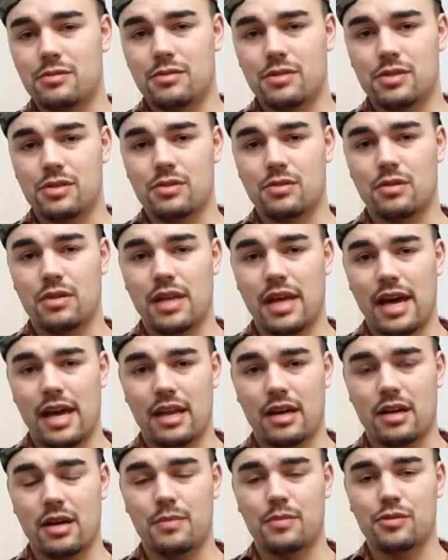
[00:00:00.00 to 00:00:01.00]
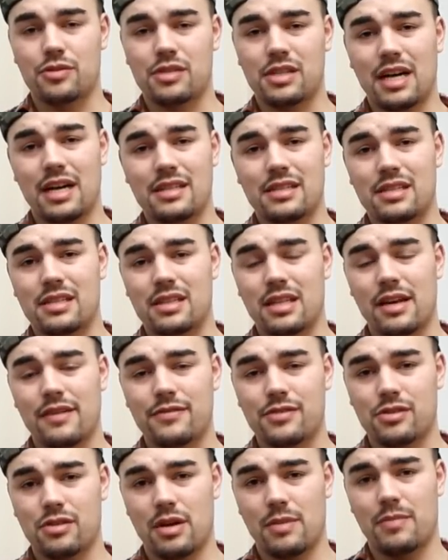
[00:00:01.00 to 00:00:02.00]
into a store that had a couple sizes
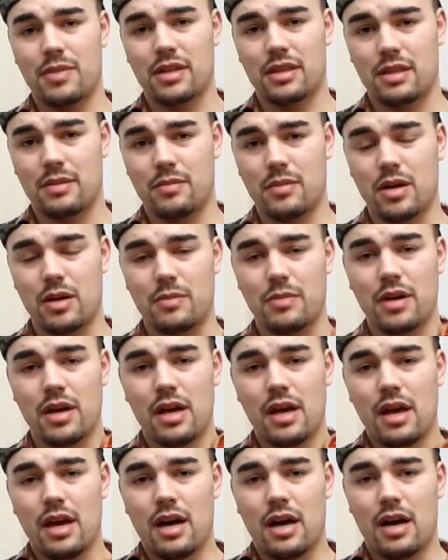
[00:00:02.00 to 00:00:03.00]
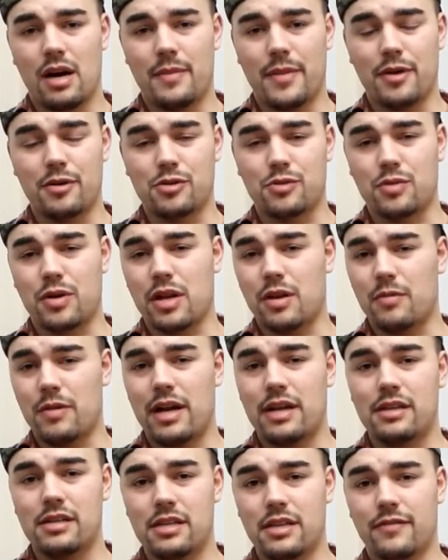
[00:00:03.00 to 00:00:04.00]
left, so I picked them up. I was running
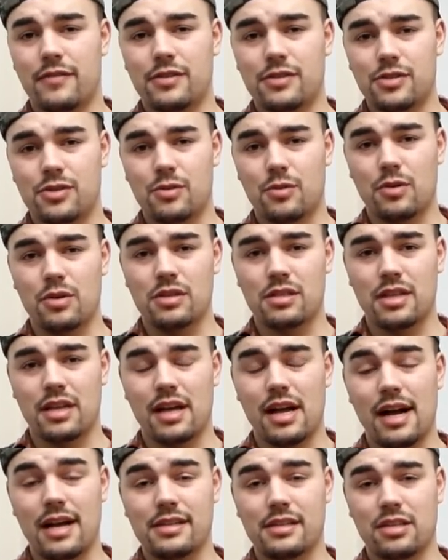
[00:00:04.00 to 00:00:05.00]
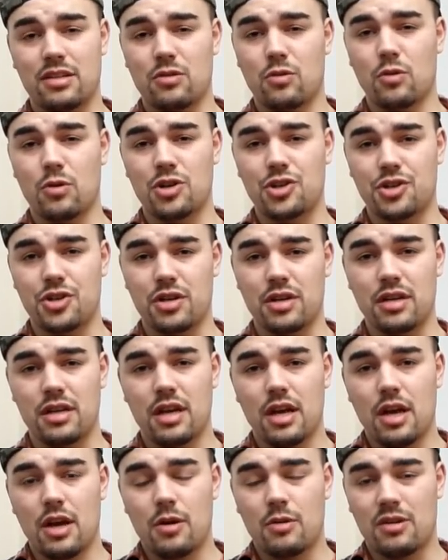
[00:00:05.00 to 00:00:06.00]
around to different stores. The guys at Orchard
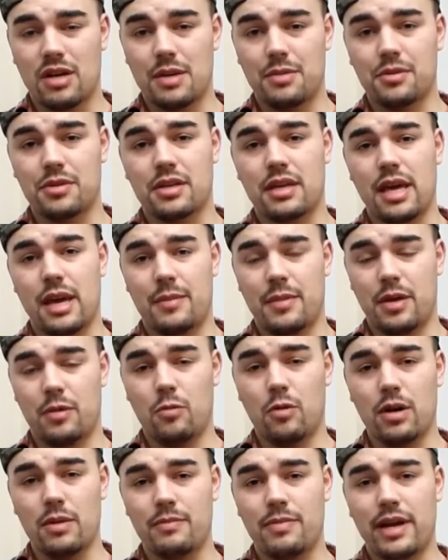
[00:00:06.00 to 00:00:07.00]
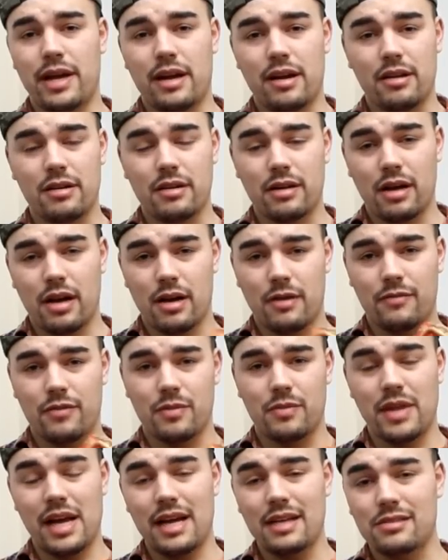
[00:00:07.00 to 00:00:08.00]
were able to get me one pair
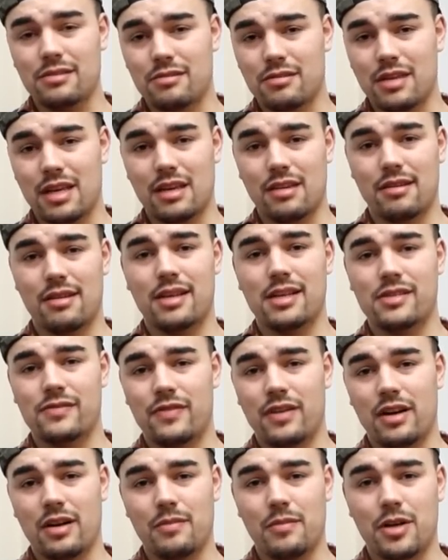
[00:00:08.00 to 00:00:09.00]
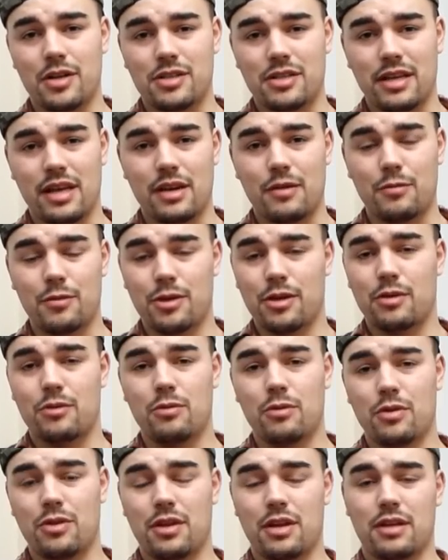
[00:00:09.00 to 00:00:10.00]
from that, so thank you guys very much. They had a really
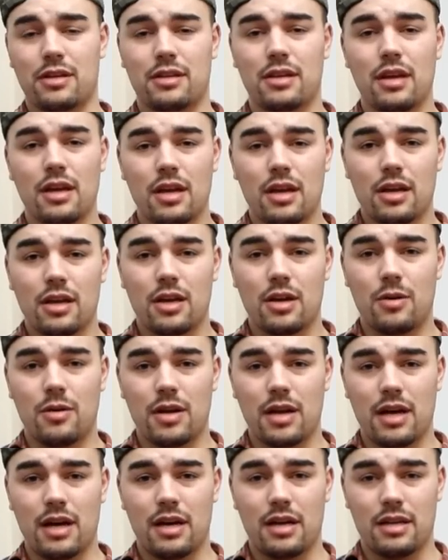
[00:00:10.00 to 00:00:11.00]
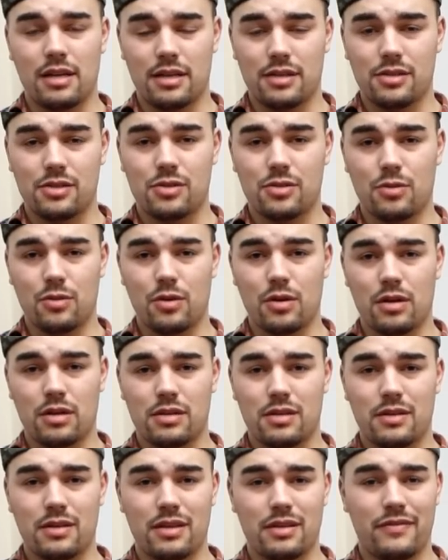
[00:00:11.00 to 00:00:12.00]
cool thing going on in store,
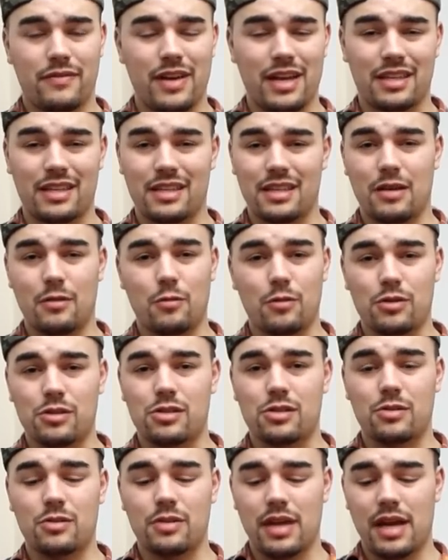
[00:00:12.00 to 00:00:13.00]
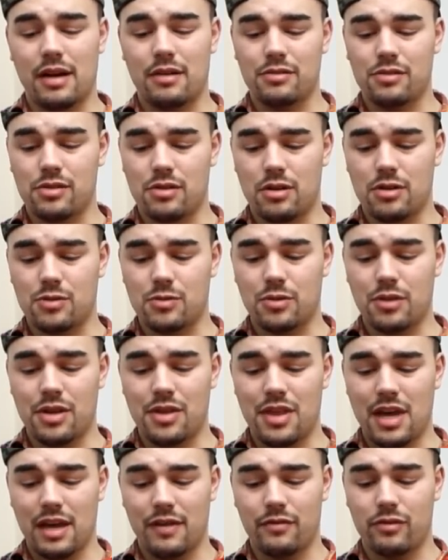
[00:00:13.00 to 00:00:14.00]
the fact that they weren't sold out, so I was really
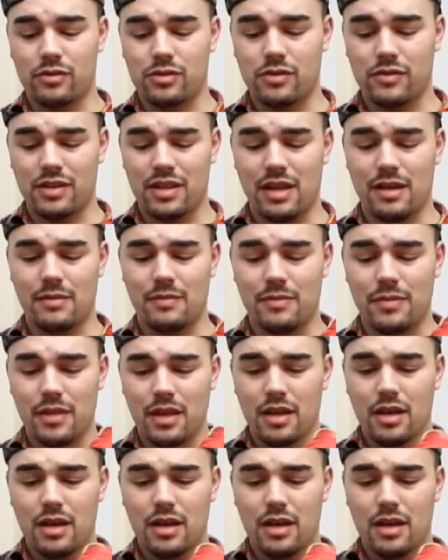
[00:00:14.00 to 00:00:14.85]
thankful to them